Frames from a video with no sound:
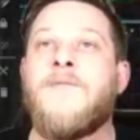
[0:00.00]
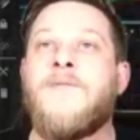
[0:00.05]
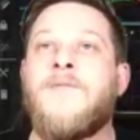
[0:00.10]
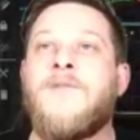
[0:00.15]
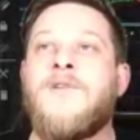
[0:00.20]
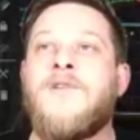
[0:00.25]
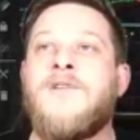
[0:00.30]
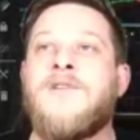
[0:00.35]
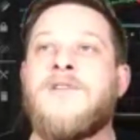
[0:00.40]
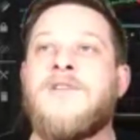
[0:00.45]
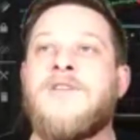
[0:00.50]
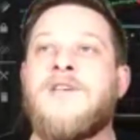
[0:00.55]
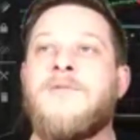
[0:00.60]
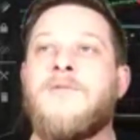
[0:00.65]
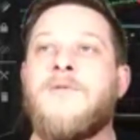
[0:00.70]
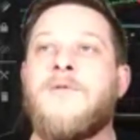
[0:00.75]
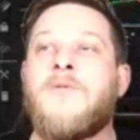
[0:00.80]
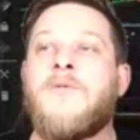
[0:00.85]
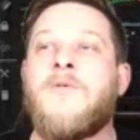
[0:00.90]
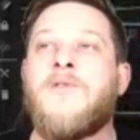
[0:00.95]
You can see
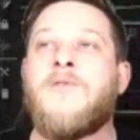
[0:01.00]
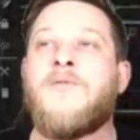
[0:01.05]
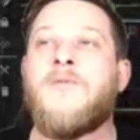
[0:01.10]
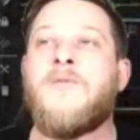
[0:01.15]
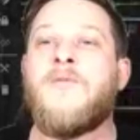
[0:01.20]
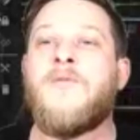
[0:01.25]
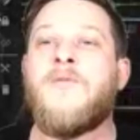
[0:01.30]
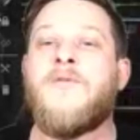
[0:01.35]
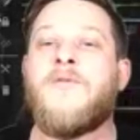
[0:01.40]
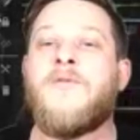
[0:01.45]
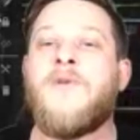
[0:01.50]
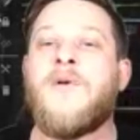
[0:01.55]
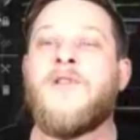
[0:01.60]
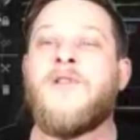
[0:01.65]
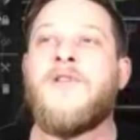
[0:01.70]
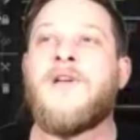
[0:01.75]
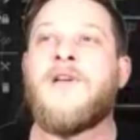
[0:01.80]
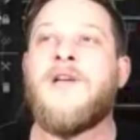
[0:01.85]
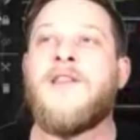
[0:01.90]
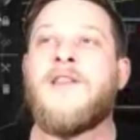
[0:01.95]
where if we
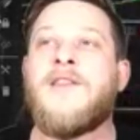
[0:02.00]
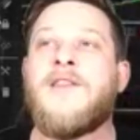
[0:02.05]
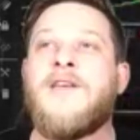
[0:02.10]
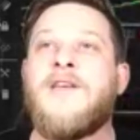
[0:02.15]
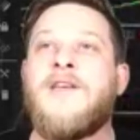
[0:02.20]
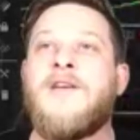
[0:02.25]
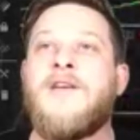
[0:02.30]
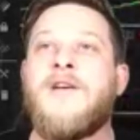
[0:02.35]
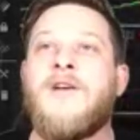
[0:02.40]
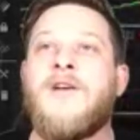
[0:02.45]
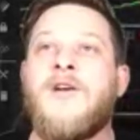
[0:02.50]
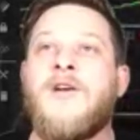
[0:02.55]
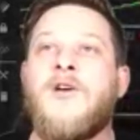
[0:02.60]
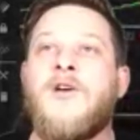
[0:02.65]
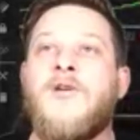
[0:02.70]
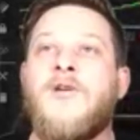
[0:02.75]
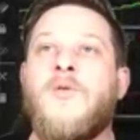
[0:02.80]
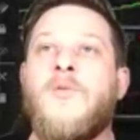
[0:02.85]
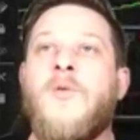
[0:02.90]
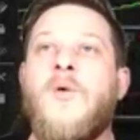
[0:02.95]
look at the
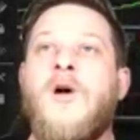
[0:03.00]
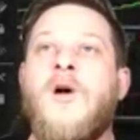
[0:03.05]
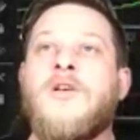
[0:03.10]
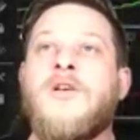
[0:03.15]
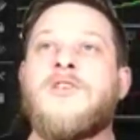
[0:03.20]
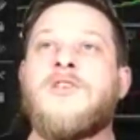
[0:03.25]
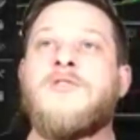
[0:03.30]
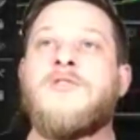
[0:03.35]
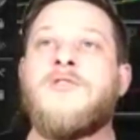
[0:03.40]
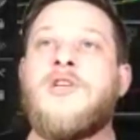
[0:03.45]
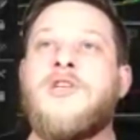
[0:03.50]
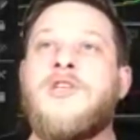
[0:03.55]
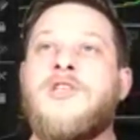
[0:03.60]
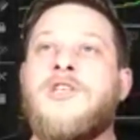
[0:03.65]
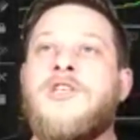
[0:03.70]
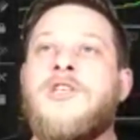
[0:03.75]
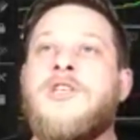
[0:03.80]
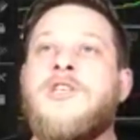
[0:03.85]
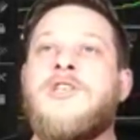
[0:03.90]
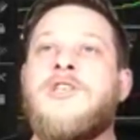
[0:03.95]
Wall Street
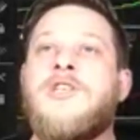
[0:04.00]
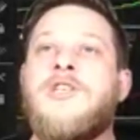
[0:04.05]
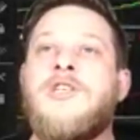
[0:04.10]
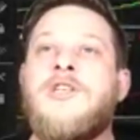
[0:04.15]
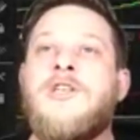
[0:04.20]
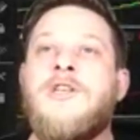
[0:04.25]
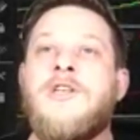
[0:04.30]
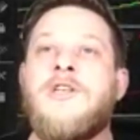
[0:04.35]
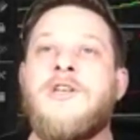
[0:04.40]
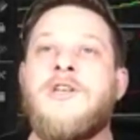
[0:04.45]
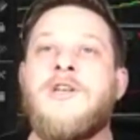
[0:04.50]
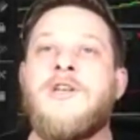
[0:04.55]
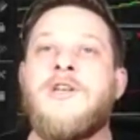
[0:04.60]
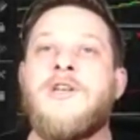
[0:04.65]
cheat sheet,